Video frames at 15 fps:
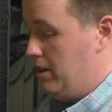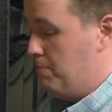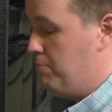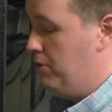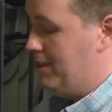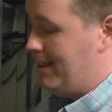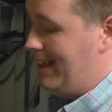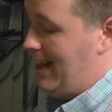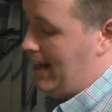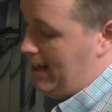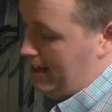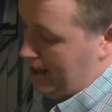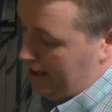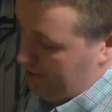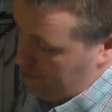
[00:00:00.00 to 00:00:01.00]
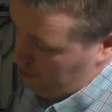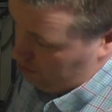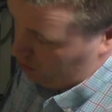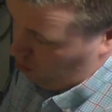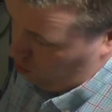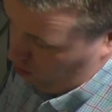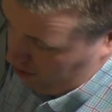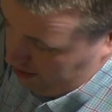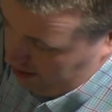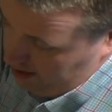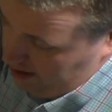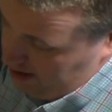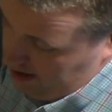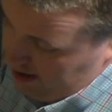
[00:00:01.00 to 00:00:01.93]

you put that into a corner